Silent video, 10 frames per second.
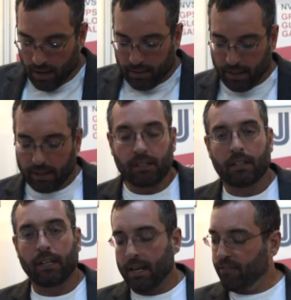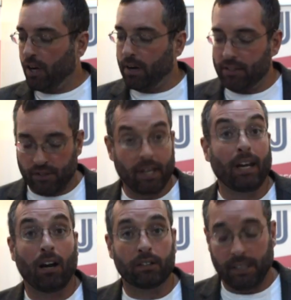The
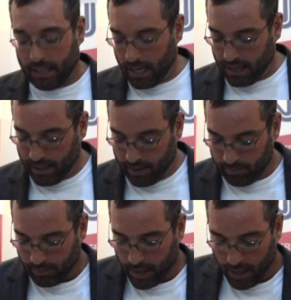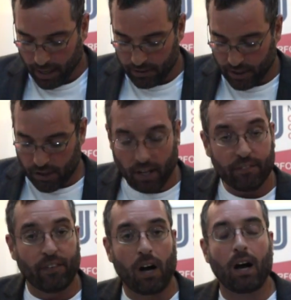NV08C-RTK is
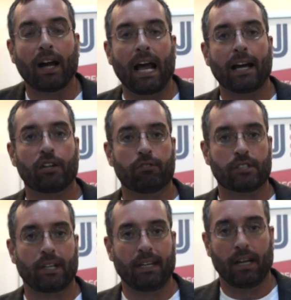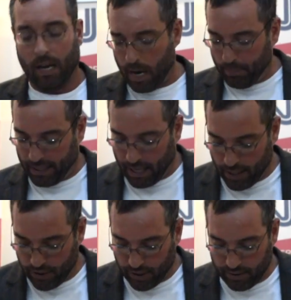designed for high accuracy
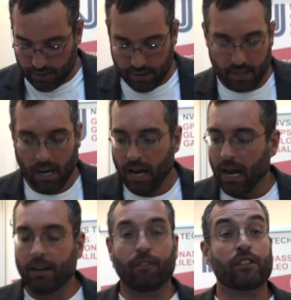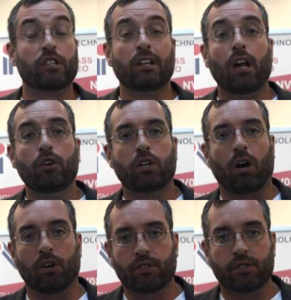applications and offers a low
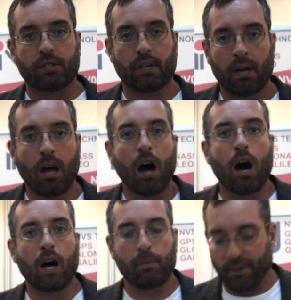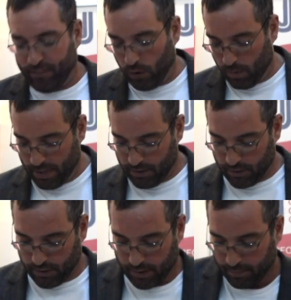cost, high
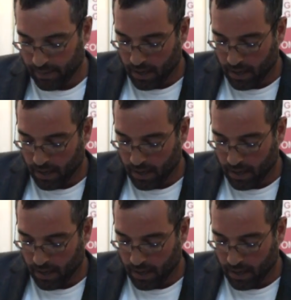performance,